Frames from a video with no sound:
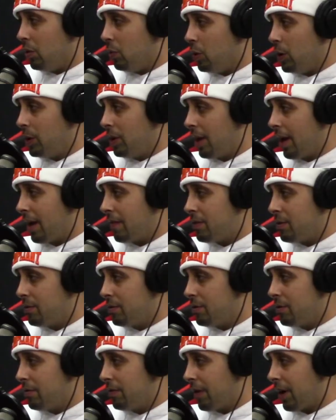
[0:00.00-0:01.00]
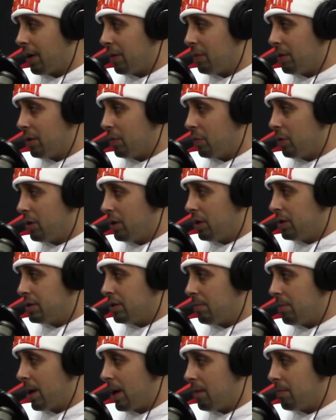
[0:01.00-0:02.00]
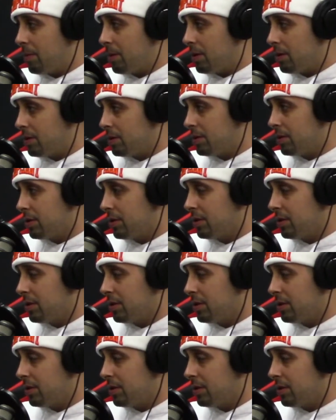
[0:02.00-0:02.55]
Wood life, you fucking with the woods, the papers.